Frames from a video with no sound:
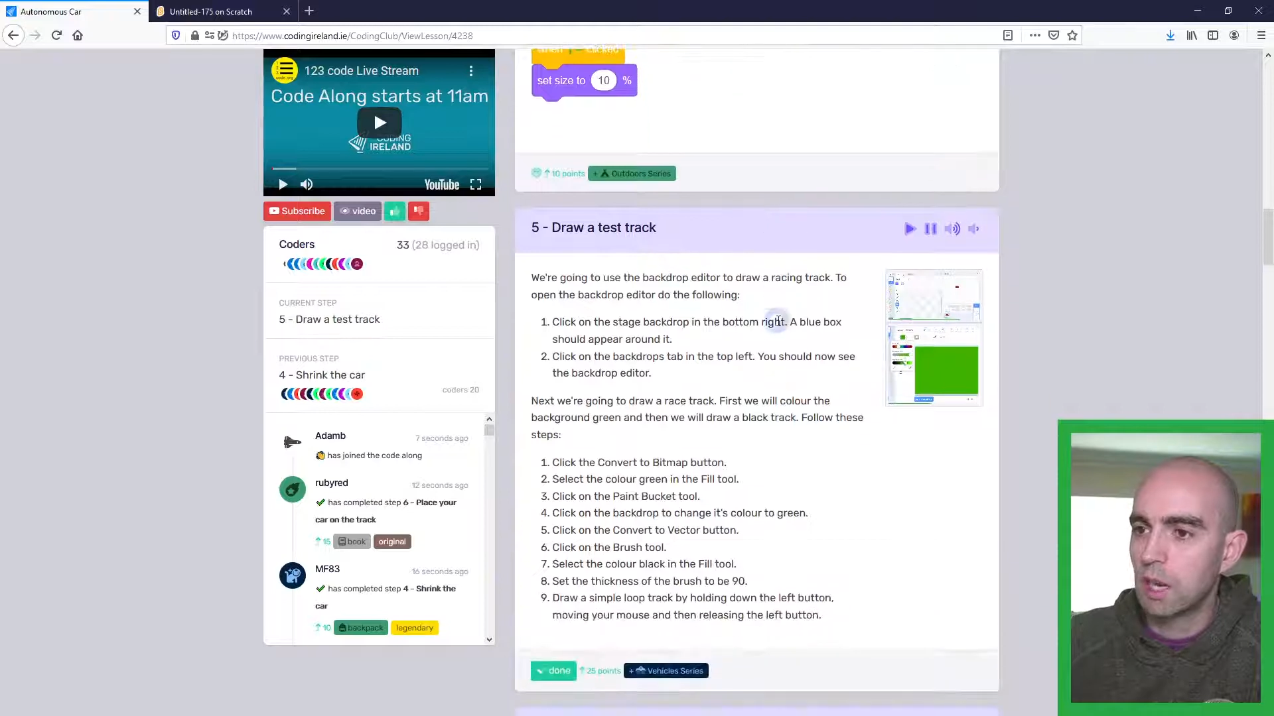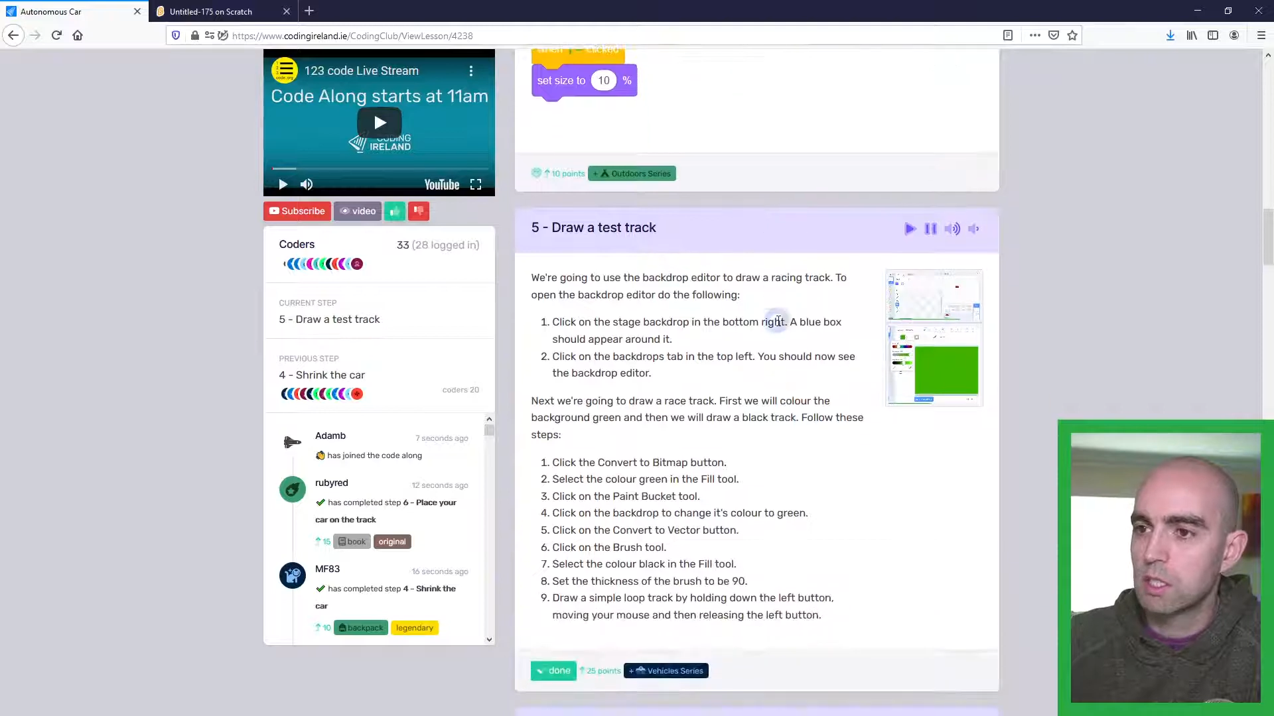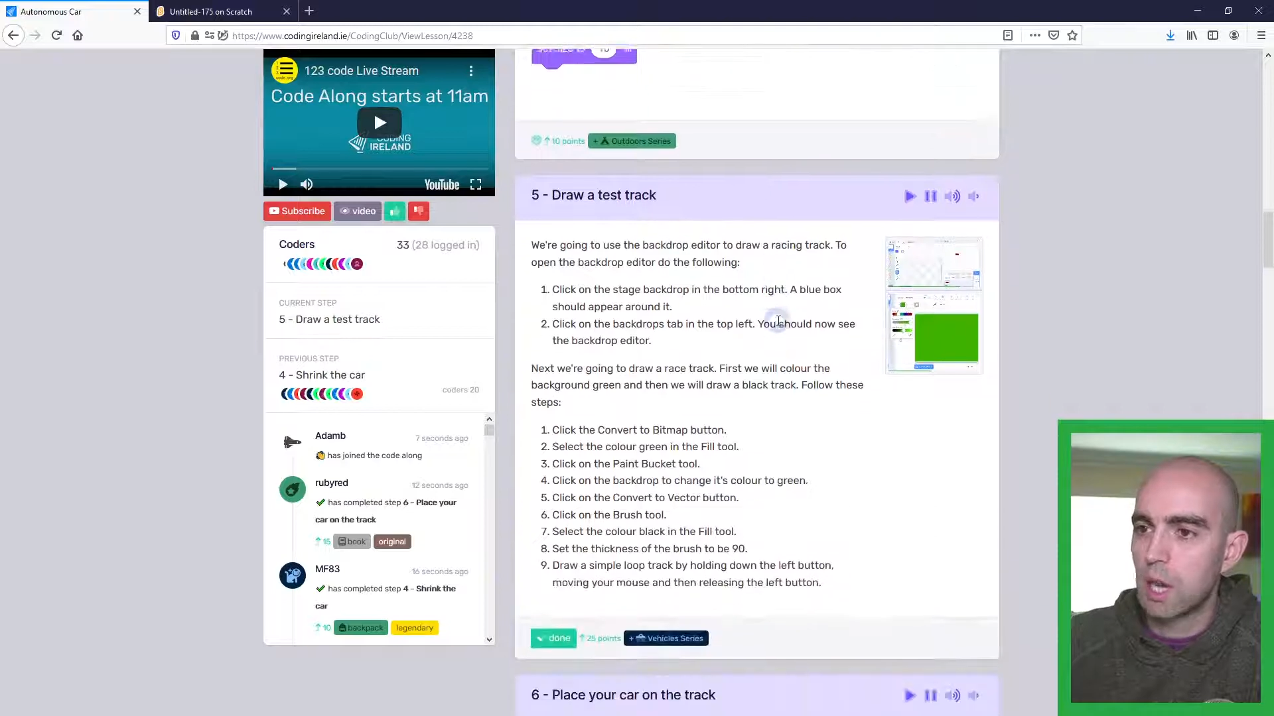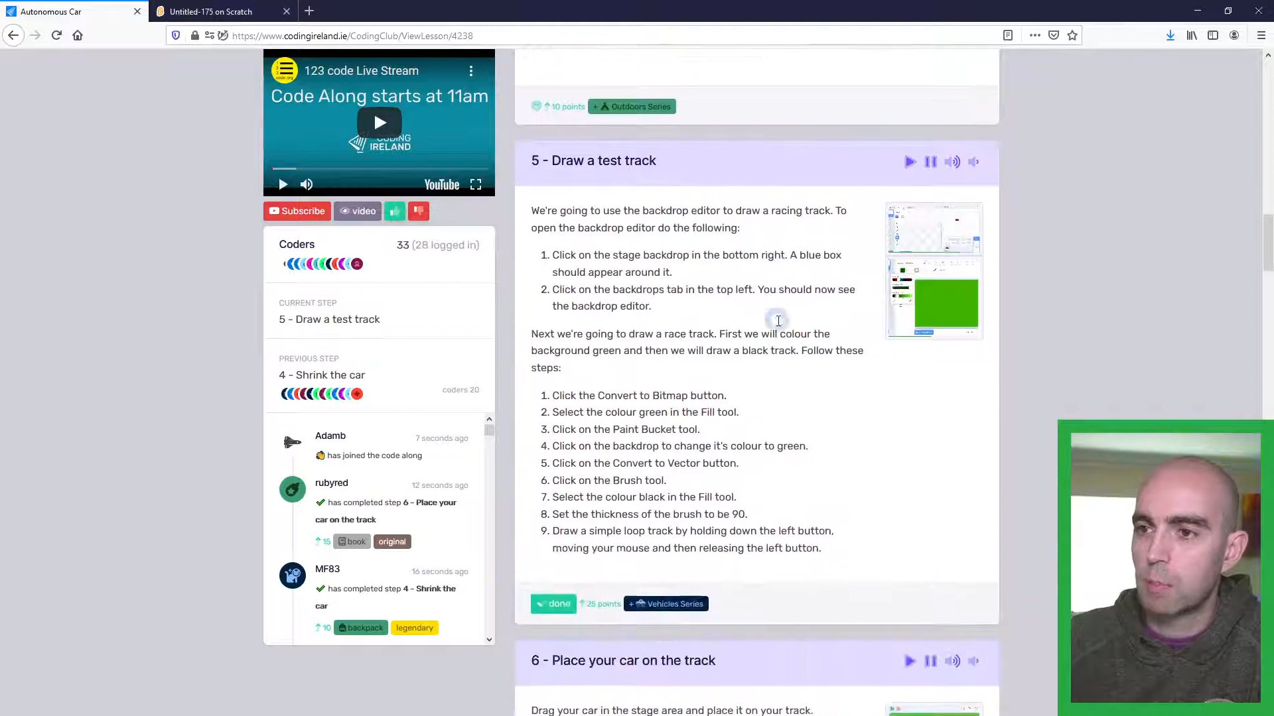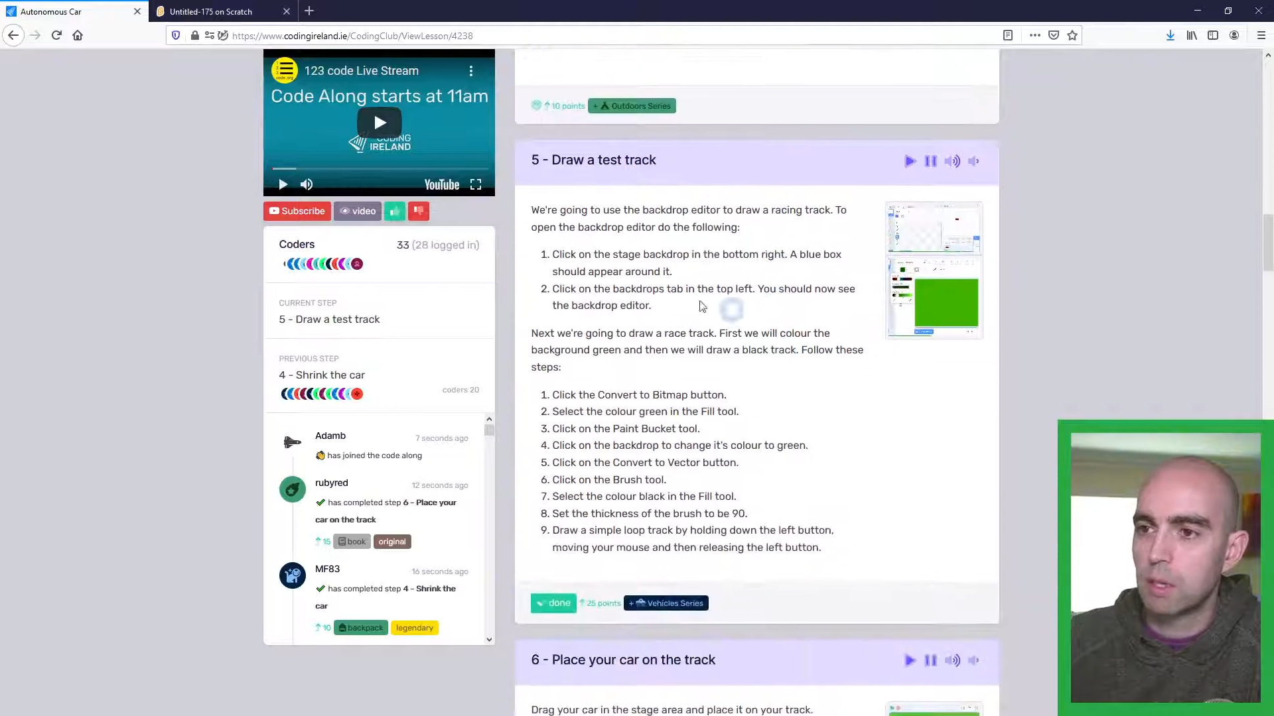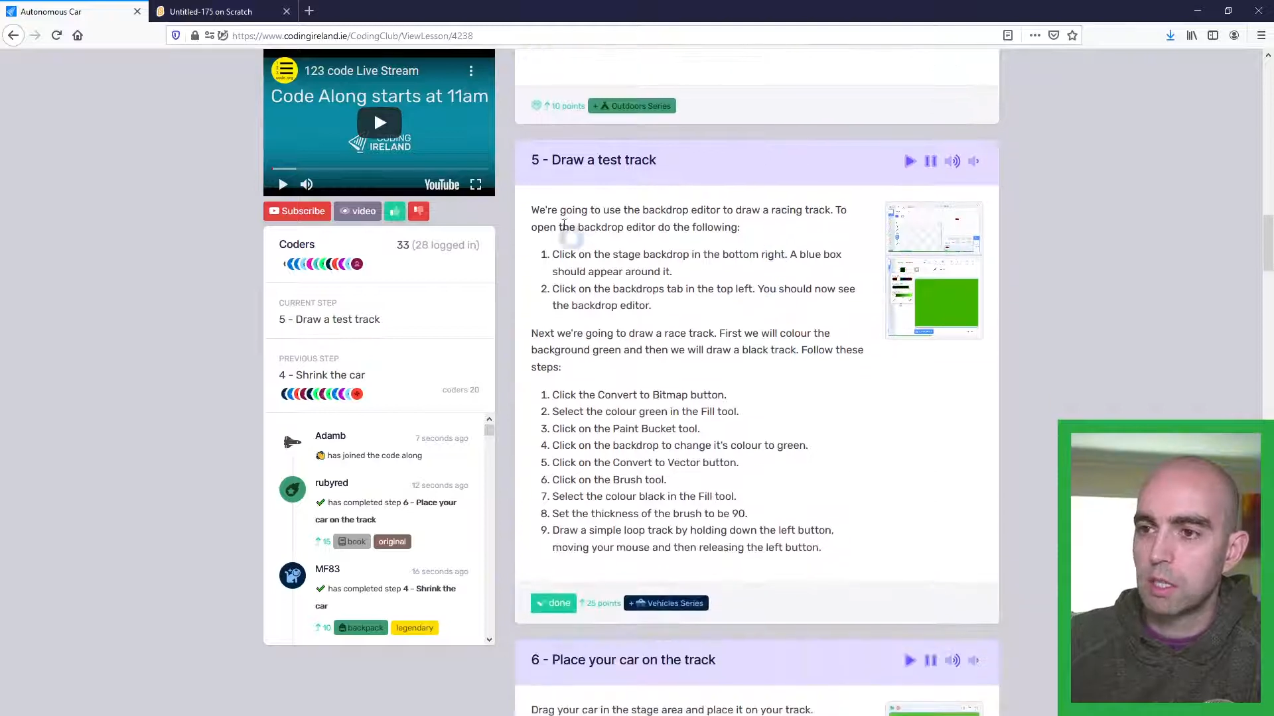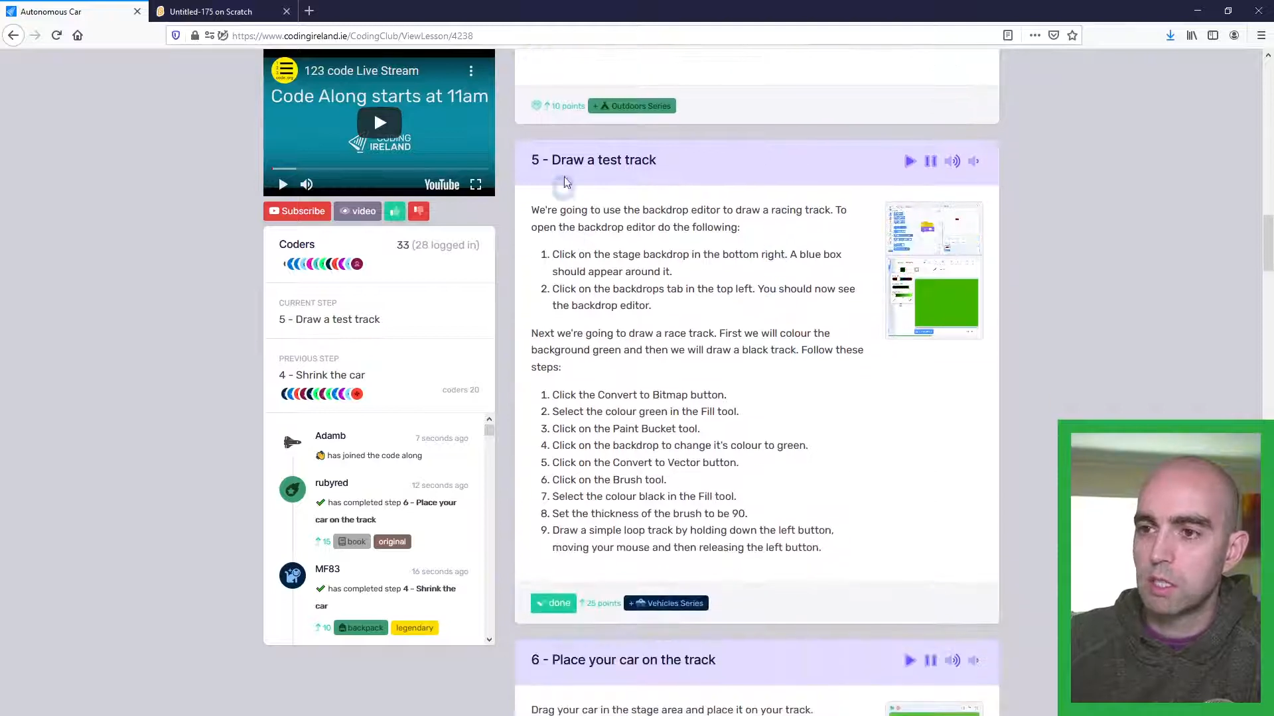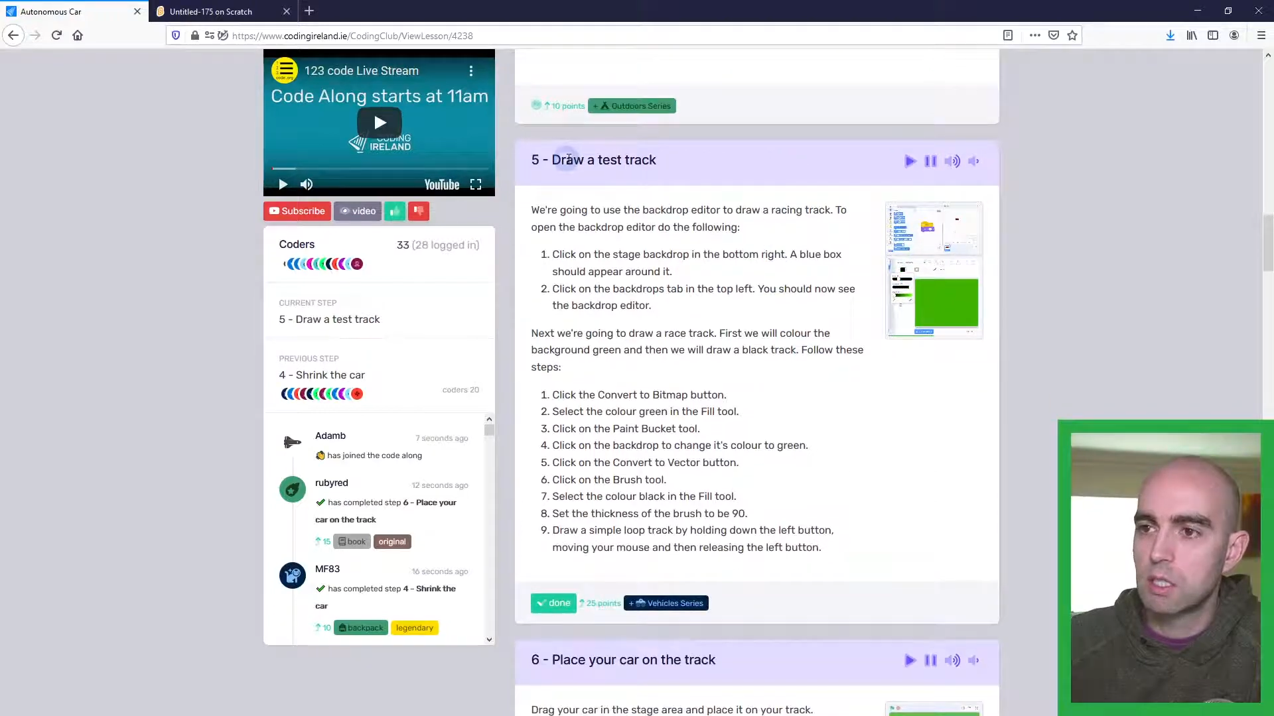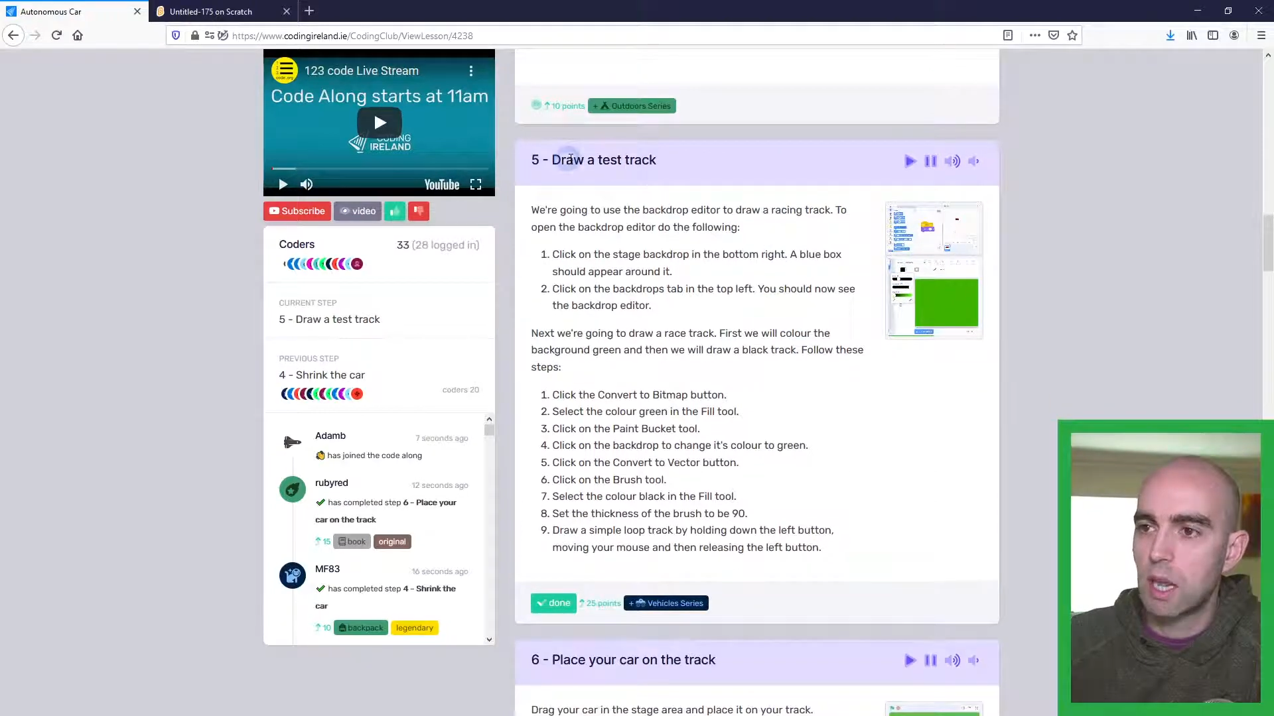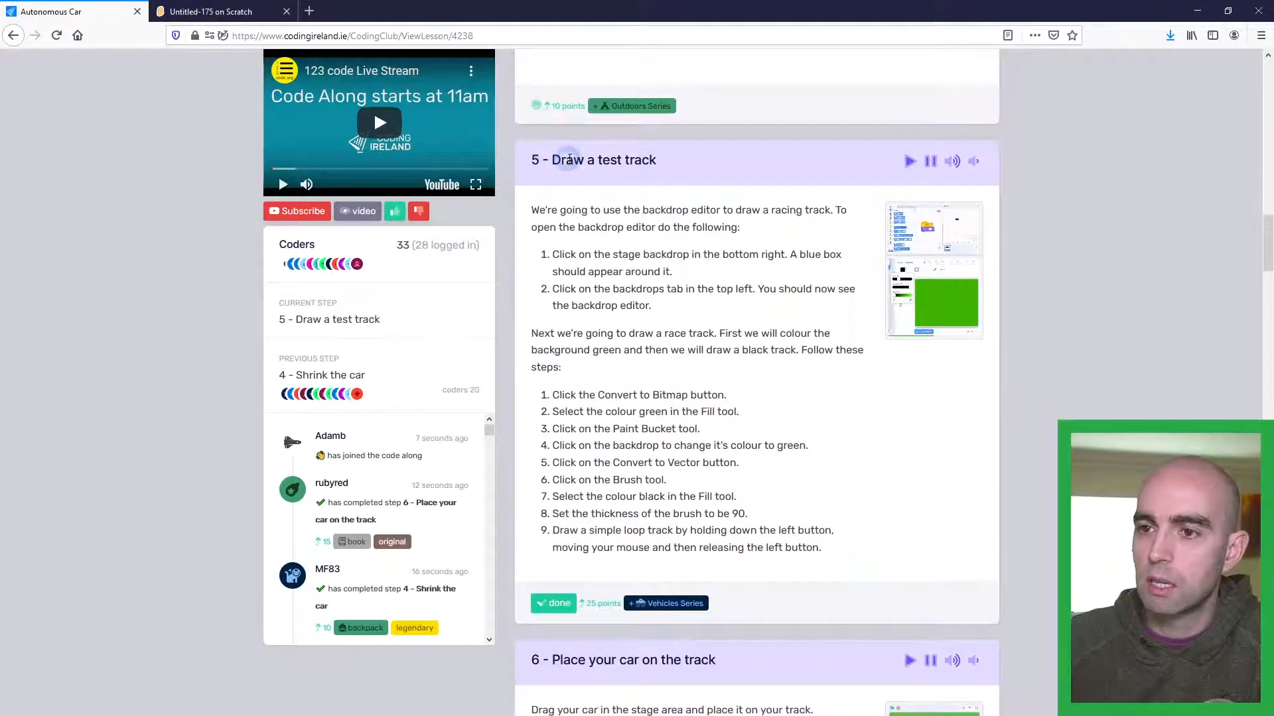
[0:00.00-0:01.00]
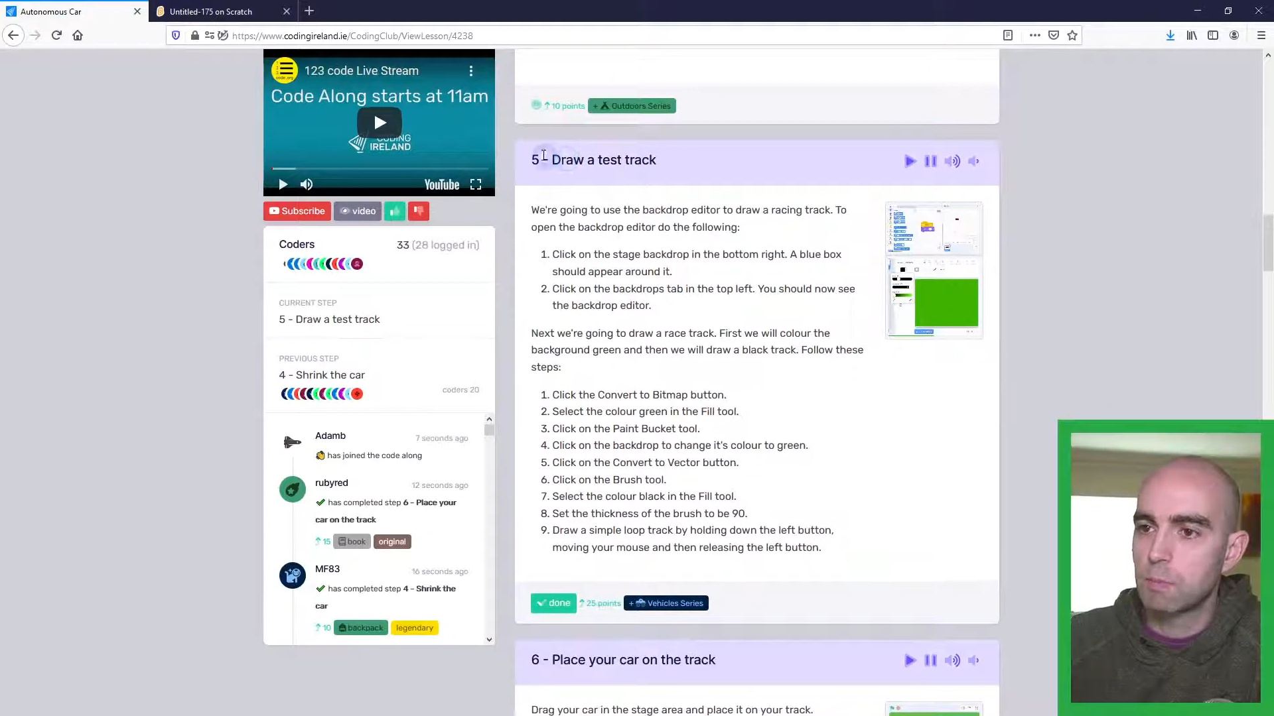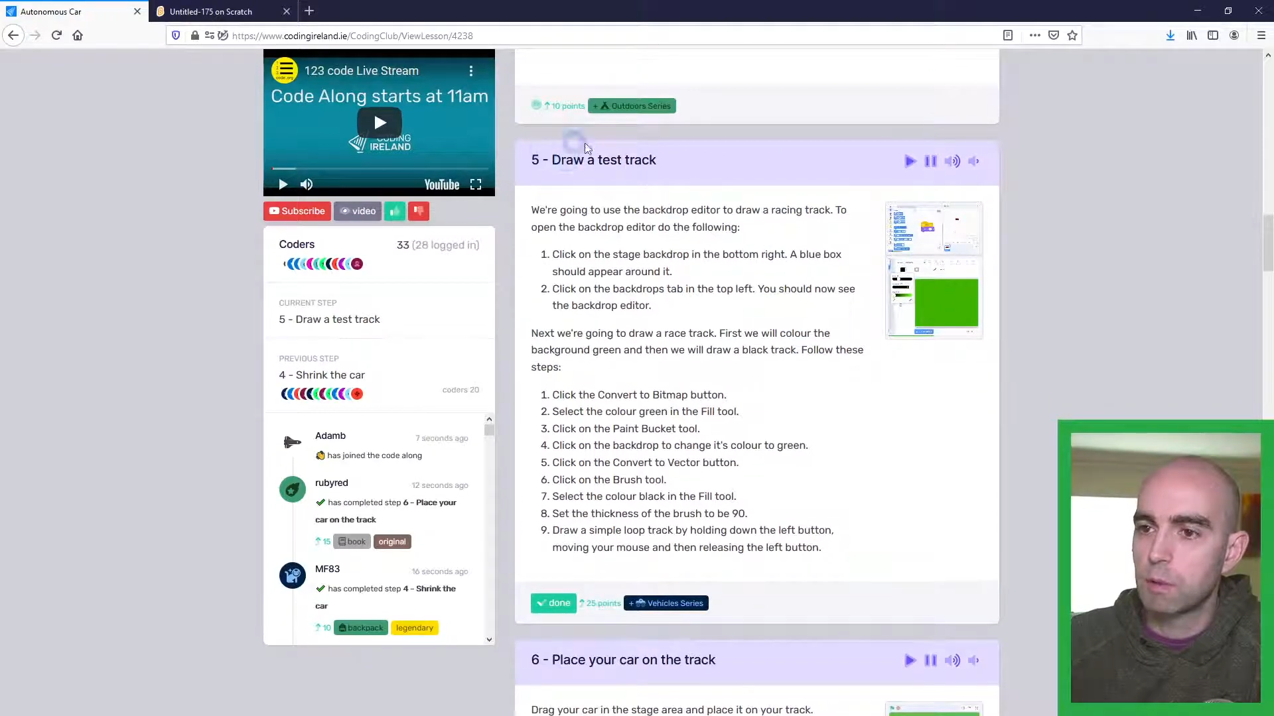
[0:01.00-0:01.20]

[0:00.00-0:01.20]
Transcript: step is step